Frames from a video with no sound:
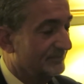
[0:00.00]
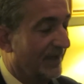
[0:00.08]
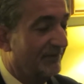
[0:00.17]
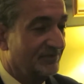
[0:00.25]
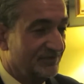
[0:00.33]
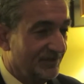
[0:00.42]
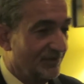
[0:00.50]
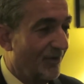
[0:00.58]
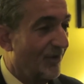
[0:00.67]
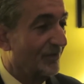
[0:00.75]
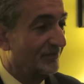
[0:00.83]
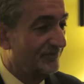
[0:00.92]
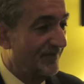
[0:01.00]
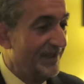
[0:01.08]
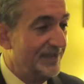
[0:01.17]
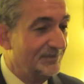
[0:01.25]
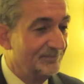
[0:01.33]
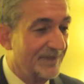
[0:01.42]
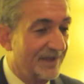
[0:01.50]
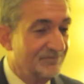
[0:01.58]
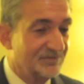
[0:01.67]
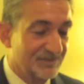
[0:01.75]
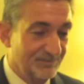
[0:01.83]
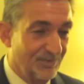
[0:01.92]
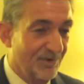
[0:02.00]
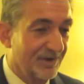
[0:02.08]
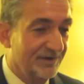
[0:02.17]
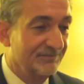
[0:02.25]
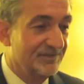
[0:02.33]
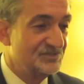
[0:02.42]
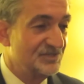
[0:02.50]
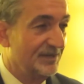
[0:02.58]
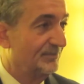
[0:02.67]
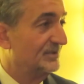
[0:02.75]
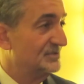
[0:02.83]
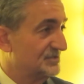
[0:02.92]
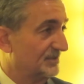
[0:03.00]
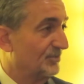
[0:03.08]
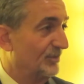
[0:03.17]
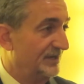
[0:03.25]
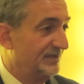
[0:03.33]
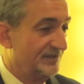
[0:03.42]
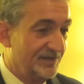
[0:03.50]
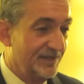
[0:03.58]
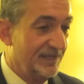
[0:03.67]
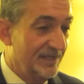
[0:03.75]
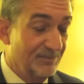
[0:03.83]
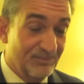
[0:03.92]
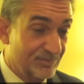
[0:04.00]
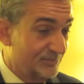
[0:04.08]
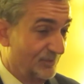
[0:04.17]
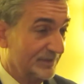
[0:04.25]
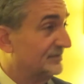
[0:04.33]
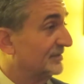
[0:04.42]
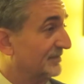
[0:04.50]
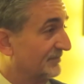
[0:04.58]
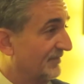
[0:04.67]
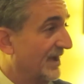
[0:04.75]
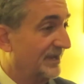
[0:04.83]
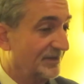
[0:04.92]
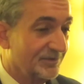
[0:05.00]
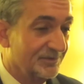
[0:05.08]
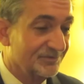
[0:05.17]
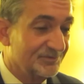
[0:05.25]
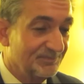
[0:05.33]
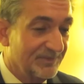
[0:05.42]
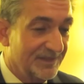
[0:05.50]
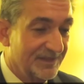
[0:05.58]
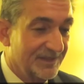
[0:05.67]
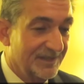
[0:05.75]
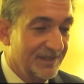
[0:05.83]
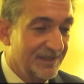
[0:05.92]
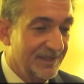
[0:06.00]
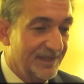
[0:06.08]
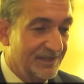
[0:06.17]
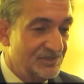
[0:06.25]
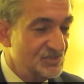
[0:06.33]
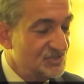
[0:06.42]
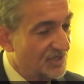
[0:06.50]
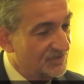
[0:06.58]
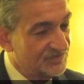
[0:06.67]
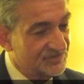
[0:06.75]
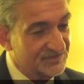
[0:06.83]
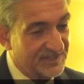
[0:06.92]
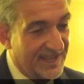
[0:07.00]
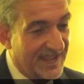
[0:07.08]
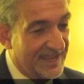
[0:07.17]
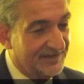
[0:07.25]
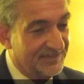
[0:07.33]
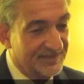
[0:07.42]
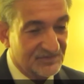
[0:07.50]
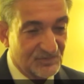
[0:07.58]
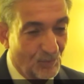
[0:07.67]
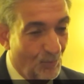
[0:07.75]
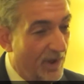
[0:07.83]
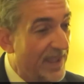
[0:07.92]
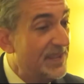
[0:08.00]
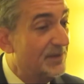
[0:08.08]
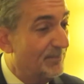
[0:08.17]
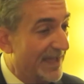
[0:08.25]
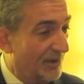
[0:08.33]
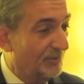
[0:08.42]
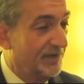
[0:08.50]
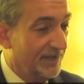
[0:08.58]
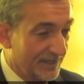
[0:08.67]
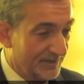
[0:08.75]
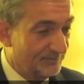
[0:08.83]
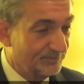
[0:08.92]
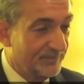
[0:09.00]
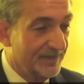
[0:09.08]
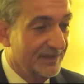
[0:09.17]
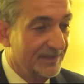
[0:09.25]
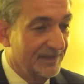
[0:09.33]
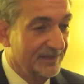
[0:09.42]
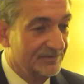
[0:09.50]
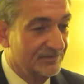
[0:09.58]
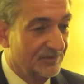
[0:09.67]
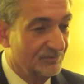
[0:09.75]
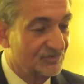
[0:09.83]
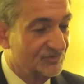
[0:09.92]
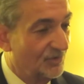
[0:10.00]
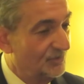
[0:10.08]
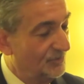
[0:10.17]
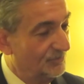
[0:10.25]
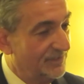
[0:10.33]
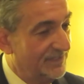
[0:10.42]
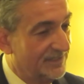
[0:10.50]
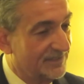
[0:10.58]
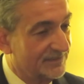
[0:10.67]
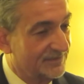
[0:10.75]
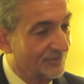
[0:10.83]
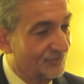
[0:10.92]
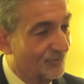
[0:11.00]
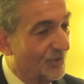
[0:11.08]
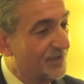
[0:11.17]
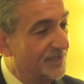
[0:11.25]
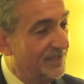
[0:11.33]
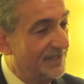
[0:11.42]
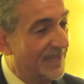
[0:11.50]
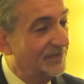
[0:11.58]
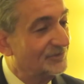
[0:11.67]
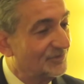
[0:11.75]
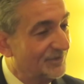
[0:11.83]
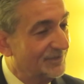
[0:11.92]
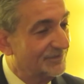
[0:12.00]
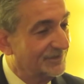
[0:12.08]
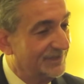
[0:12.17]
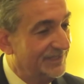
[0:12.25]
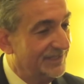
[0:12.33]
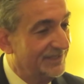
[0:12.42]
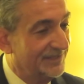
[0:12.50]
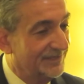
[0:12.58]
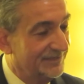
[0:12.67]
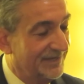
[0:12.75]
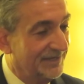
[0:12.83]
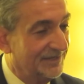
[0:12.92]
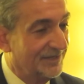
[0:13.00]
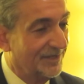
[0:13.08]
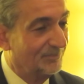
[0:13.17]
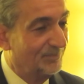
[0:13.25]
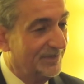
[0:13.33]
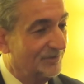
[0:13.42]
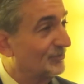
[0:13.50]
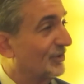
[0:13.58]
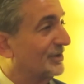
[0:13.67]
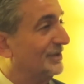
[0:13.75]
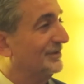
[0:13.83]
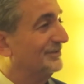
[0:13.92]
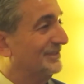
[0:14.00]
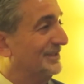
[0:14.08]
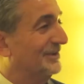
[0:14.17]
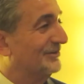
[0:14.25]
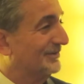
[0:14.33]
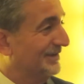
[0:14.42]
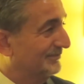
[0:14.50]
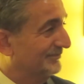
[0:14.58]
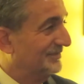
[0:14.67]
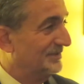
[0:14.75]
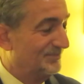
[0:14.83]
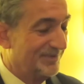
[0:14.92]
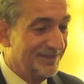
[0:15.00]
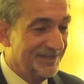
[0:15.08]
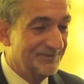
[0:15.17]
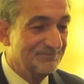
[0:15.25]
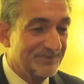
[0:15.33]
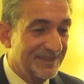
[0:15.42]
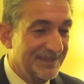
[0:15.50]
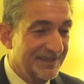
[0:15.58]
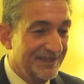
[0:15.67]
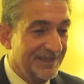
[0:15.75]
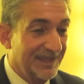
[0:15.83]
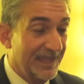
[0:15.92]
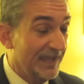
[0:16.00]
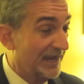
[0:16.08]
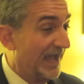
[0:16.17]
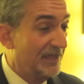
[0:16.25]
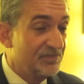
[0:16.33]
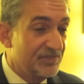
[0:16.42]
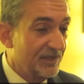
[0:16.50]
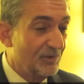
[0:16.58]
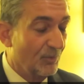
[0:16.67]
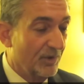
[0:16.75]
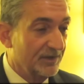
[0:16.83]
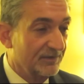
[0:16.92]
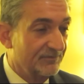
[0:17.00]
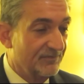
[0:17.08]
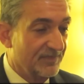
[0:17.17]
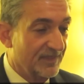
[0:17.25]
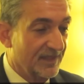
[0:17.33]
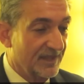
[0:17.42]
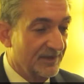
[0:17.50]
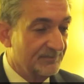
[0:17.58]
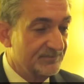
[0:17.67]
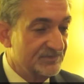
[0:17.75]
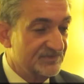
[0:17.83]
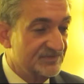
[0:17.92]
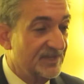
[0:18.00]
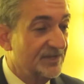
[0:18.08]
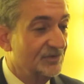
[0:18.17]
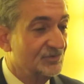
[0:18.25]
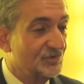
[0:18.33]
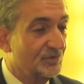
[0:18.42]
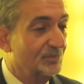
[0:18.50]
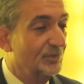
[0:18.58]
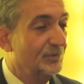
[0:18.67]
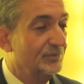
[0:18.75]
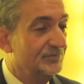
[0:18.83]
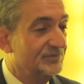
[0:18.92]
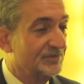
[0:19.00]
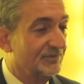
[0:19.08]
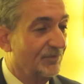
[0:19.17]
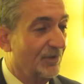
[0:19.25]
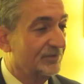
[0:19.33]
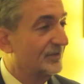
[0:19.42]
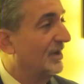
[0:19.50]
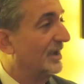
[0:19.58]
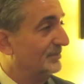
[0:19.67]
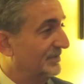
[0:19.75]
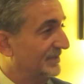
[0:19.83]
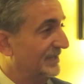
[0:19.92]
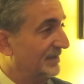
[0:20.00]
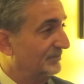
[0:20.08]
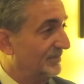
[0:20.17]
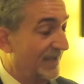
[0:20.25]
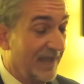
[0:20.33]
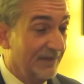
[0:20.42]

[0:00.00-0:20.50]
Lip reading: Obviously in the Hall of Fame, obviously part of the championship winning team, went to the finals, and just had this way about him. So unique, a rookie entering the league and ending up being Rookie of the Year and MVP. Had, I think, one of the signature moves of all time in the NBA.